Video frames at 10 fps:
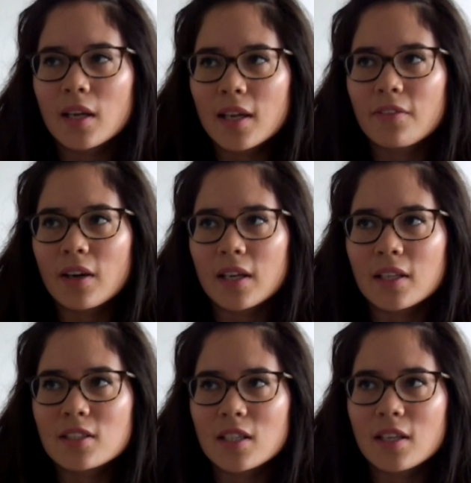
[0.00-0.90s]
if I'd
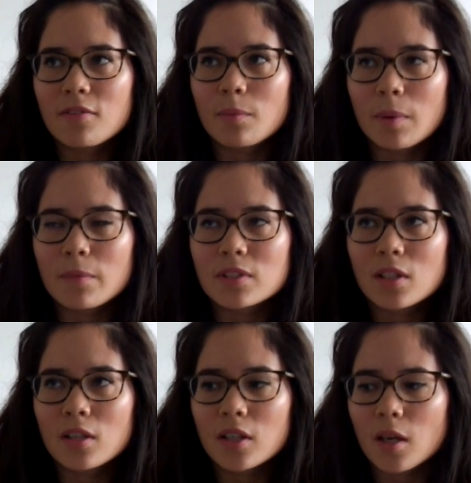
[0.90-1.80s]
actually remembered
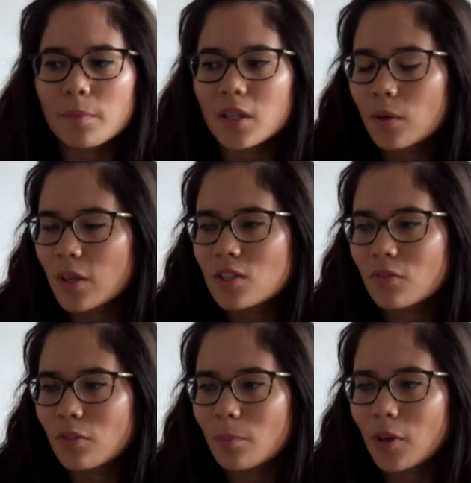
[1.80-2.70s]
to look up the
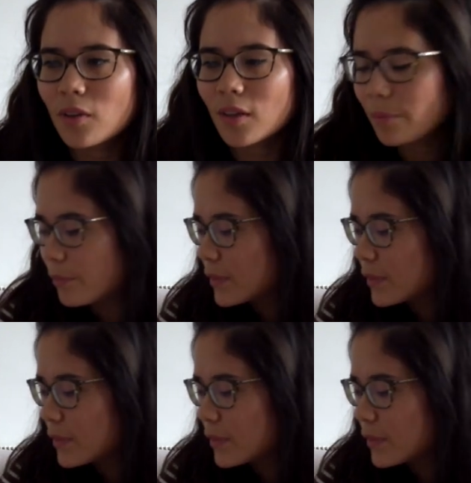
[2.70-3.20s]
equation for ammonia.